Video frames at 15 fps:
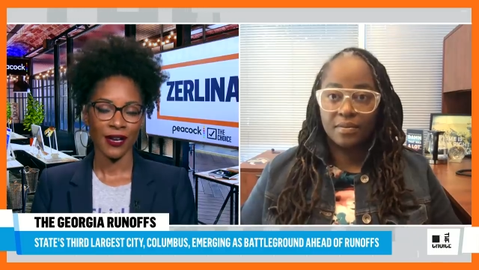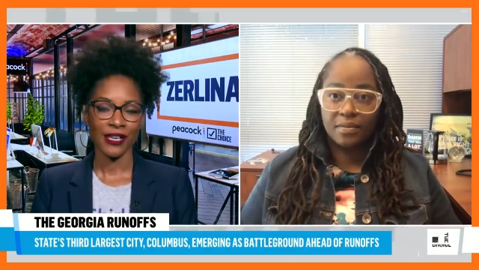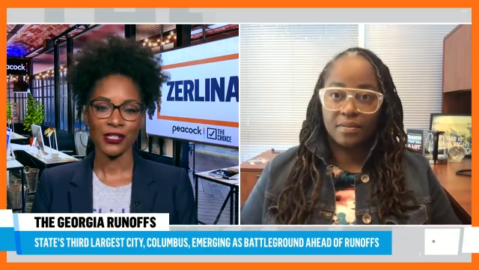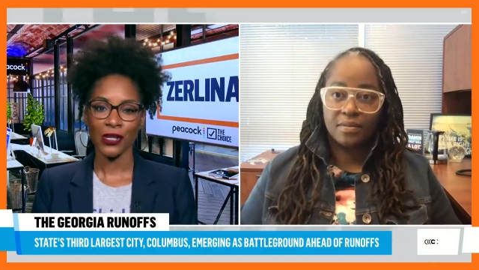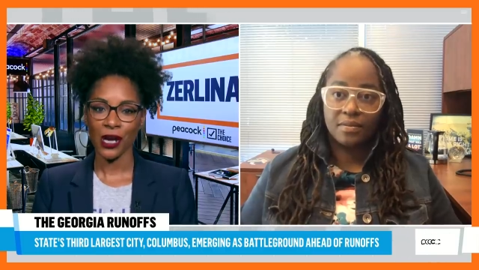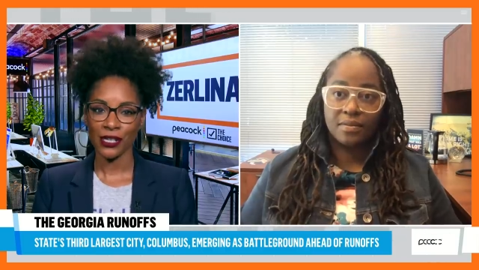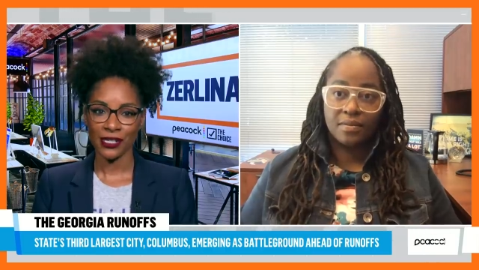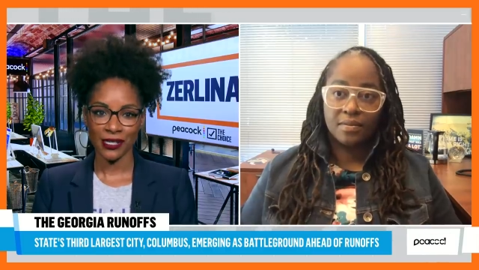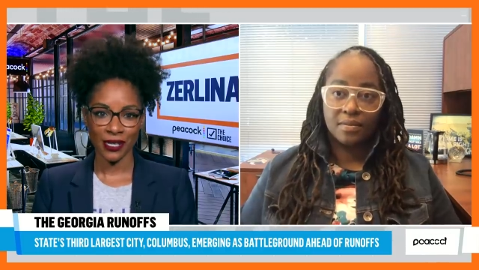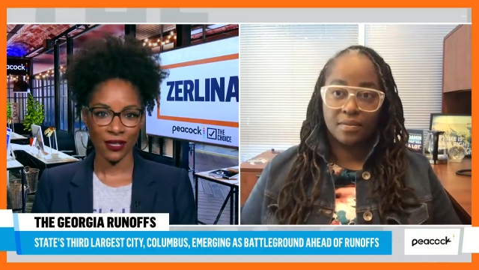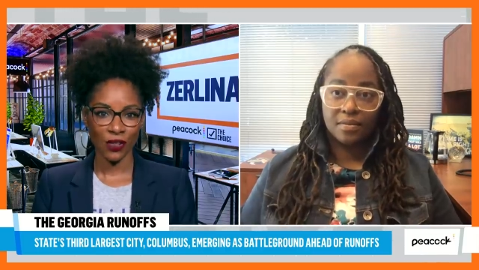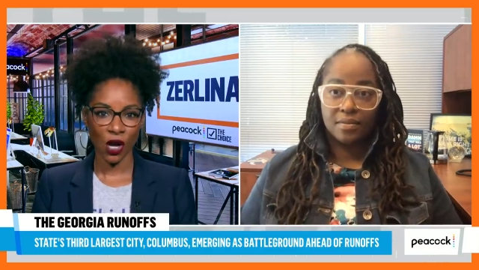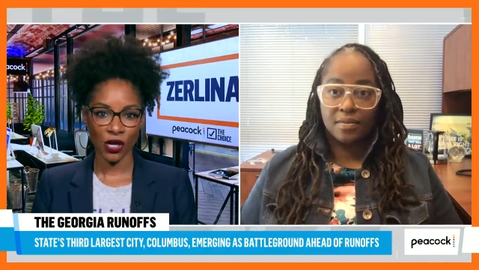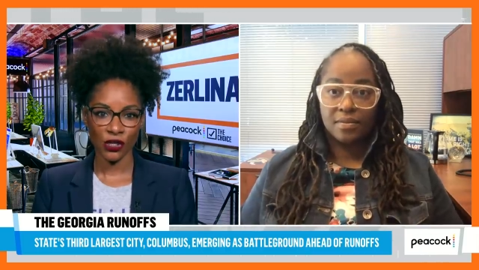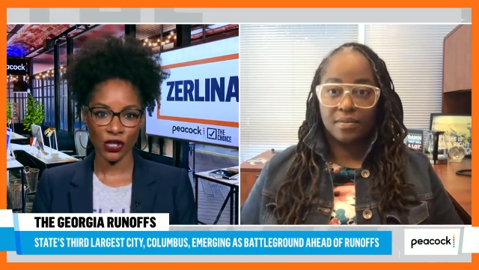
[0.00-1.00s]
Speaker 1: has lost,
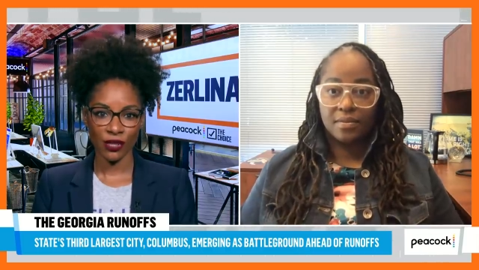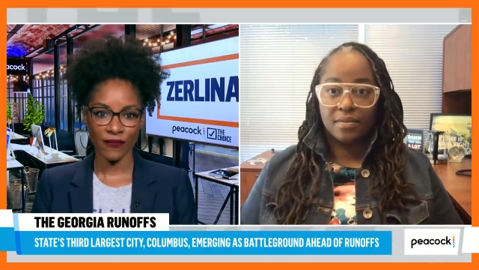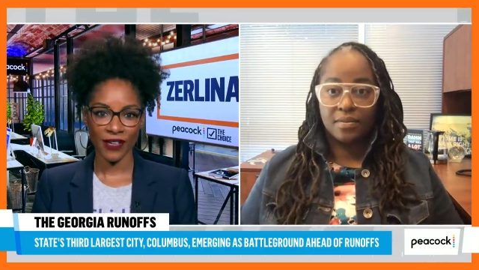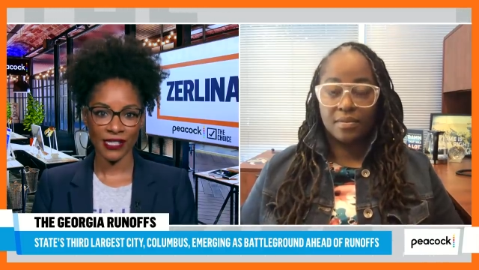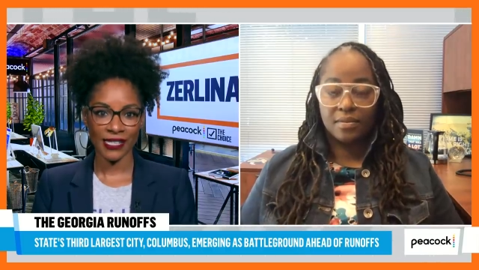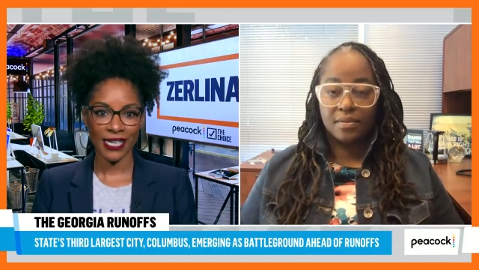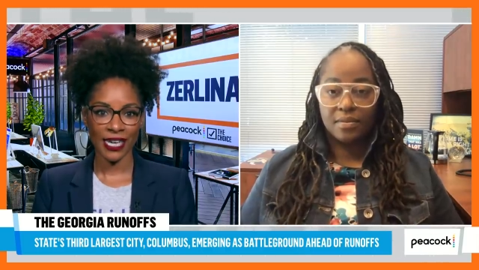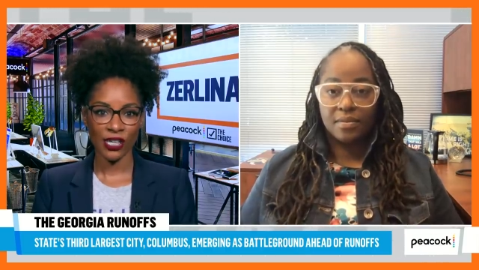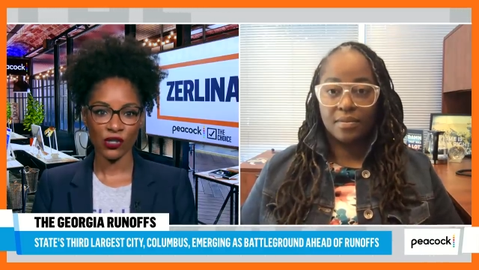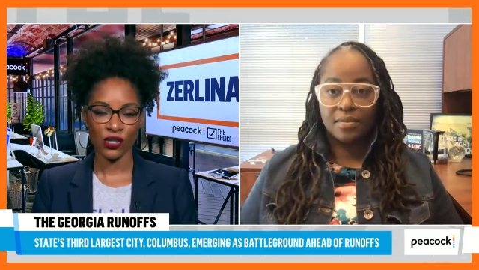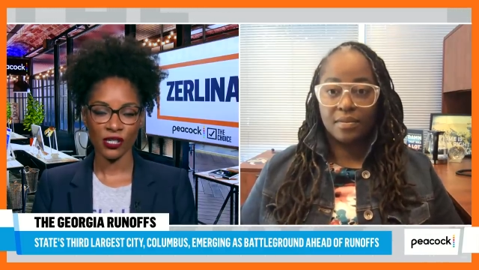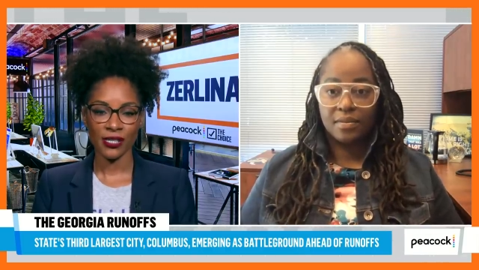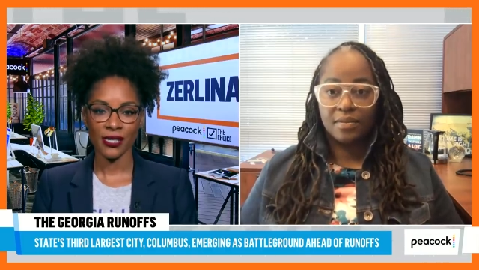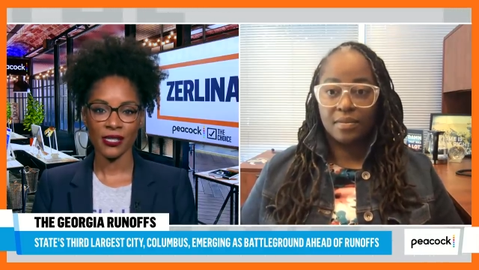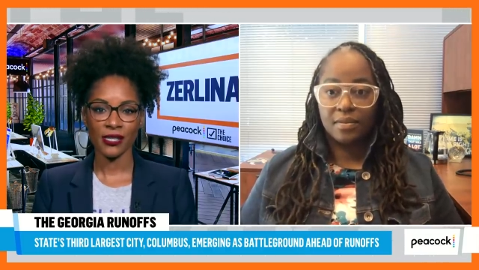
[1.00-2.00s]
launched
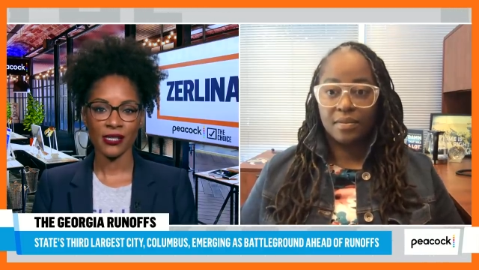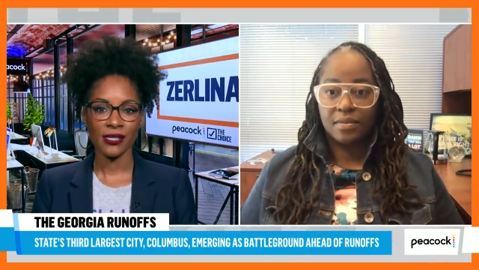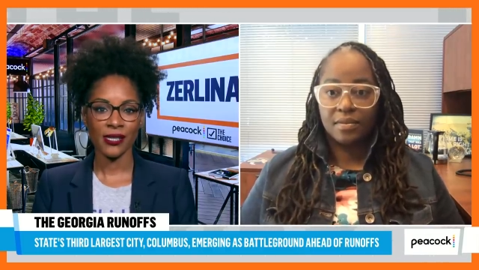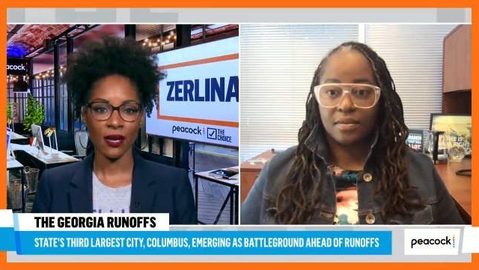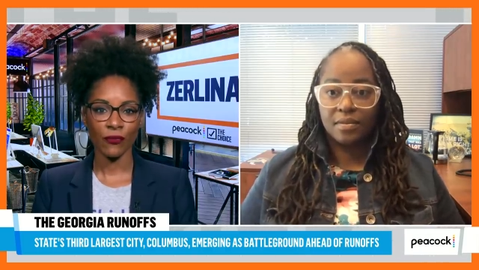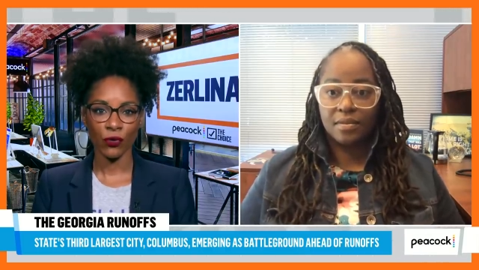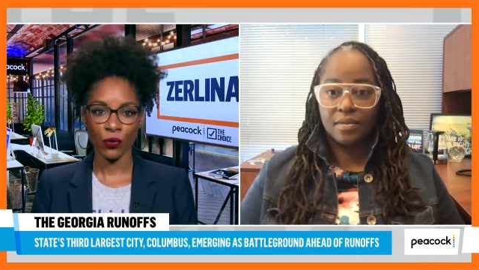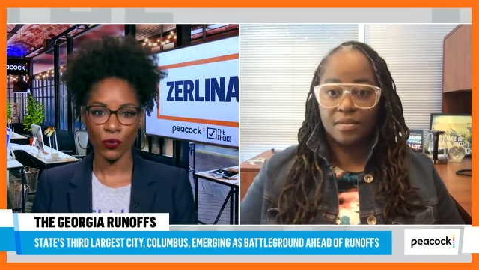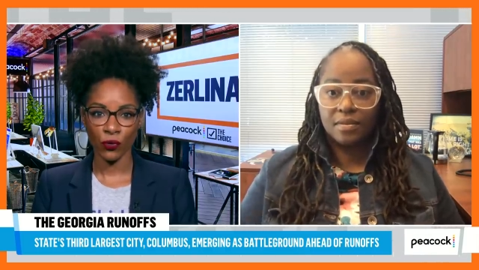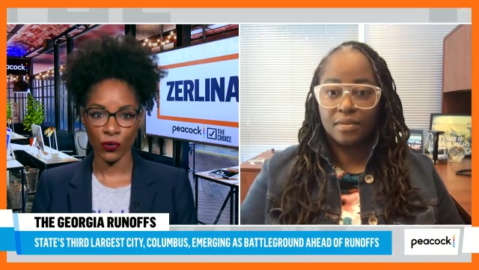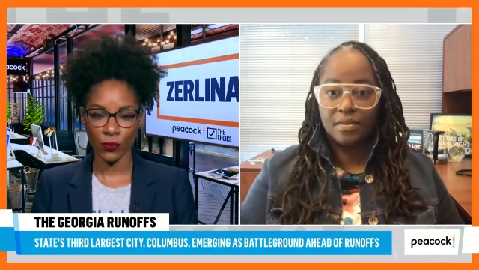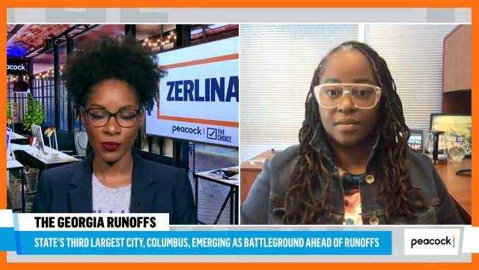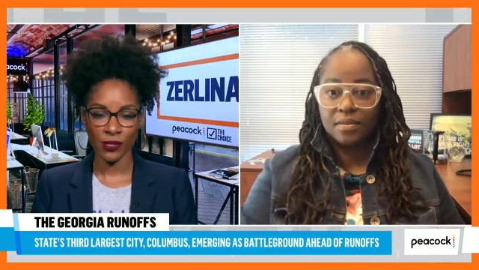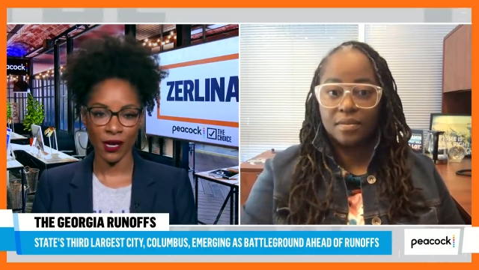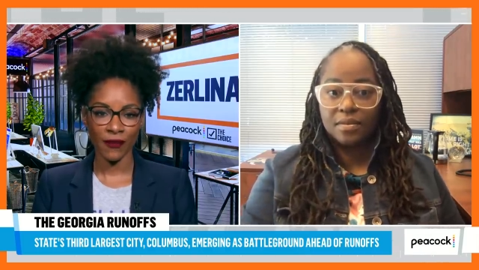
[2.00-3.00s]
investigations into several groups.